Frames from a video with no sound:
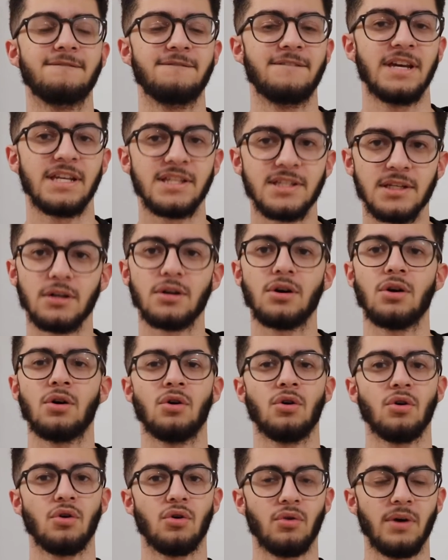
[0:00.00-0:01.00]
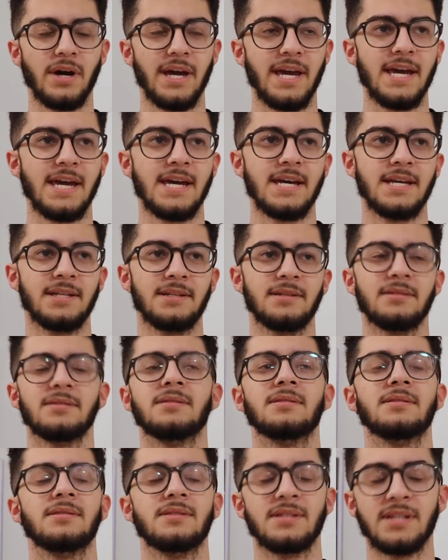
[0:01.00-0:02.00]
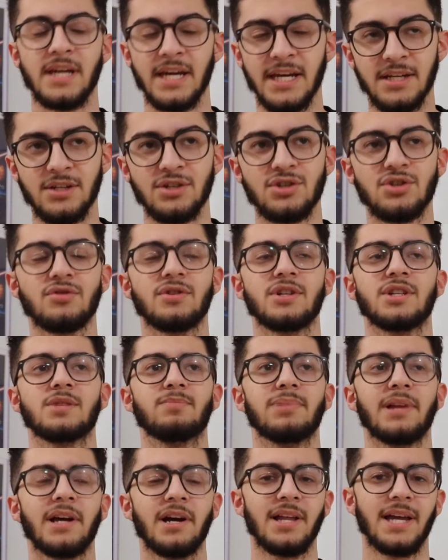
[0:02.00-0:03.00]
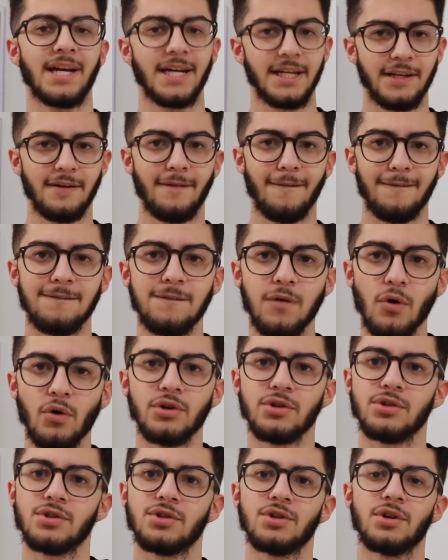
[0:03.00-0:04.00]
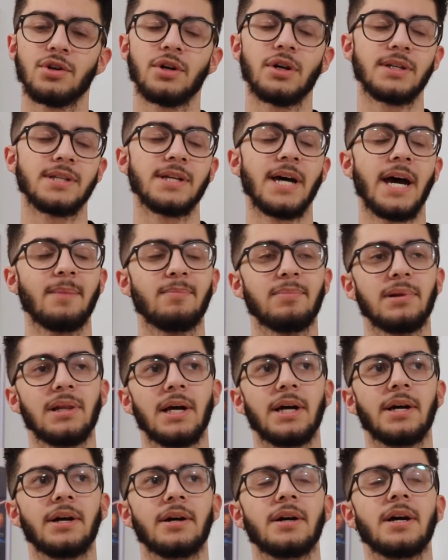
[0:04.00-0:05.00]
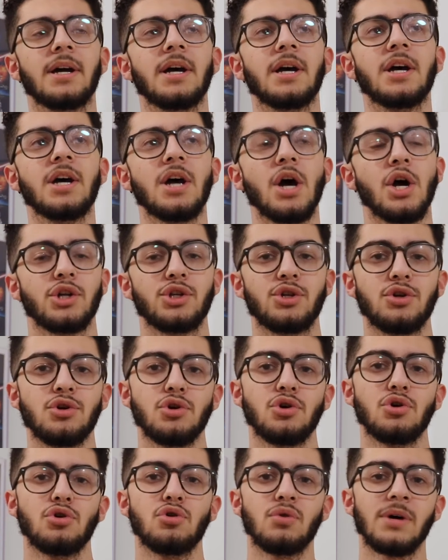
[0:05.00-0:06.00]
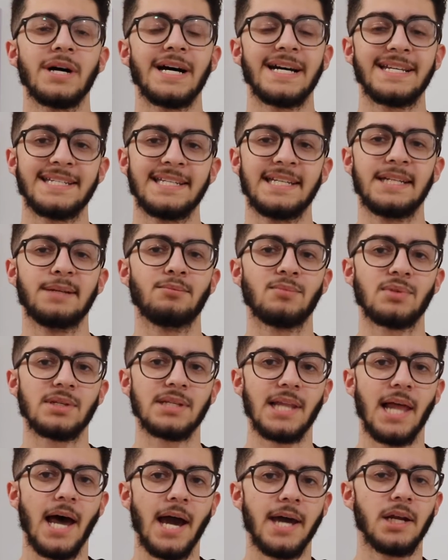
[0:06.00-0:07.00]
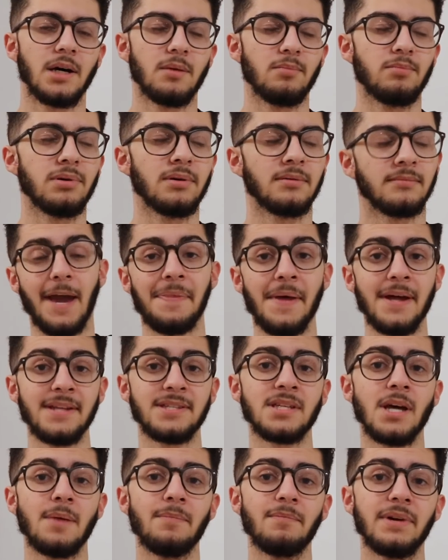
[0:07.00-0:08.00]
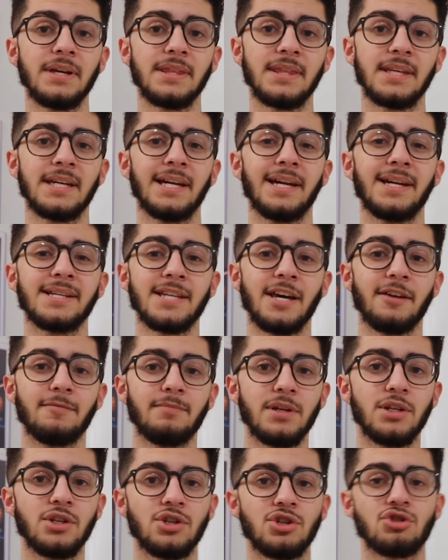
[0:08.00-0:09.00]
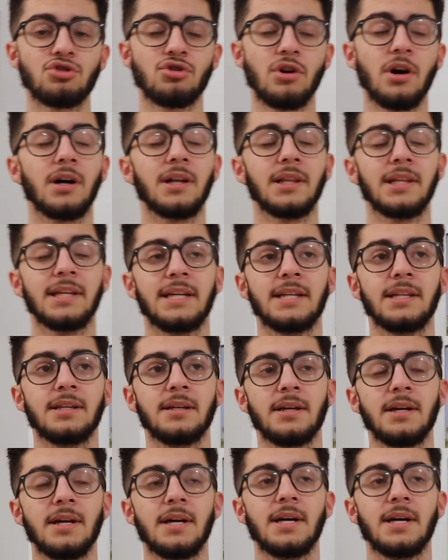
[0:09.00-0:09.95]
physical and dangerous player, like an enforcer type player, to a team's lineup. And that's something the Kings have been struggling